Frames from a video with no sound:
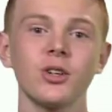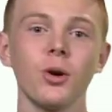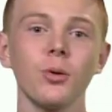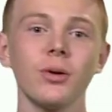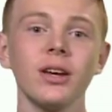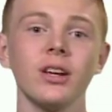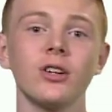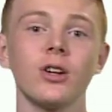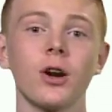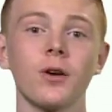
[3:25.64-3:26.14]

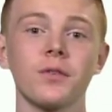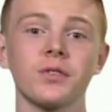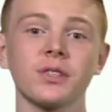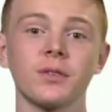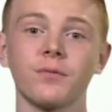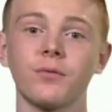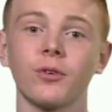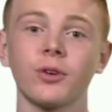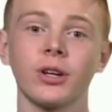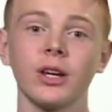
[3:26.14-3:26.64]
don't get nervous
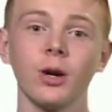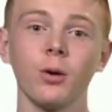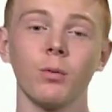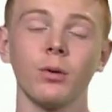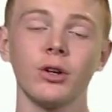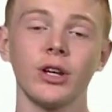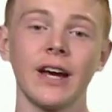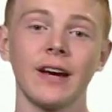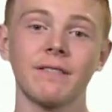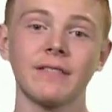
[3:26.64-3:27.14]
and forget
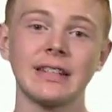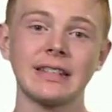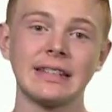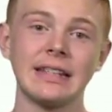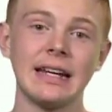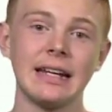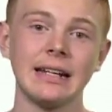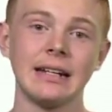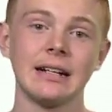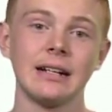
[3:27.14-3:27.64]
what you have to
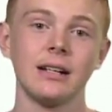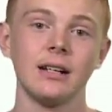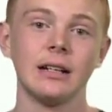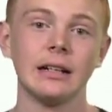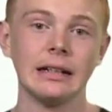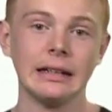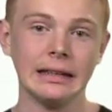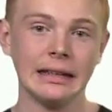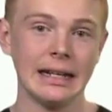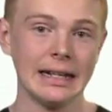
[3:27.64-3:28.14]
say,
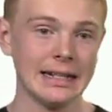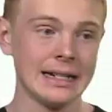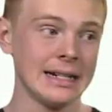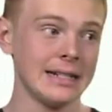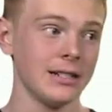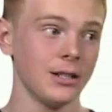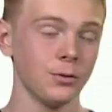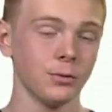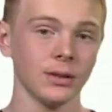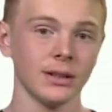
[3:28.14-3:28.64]
like
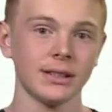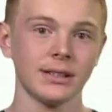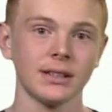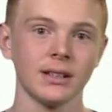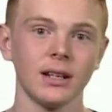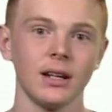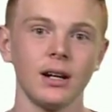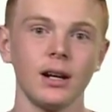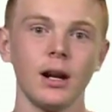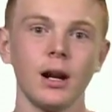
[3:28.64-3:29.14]
I did
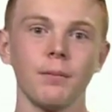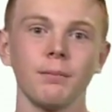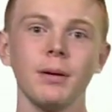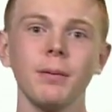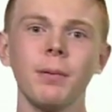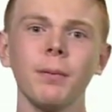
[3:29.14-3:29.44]
once. Be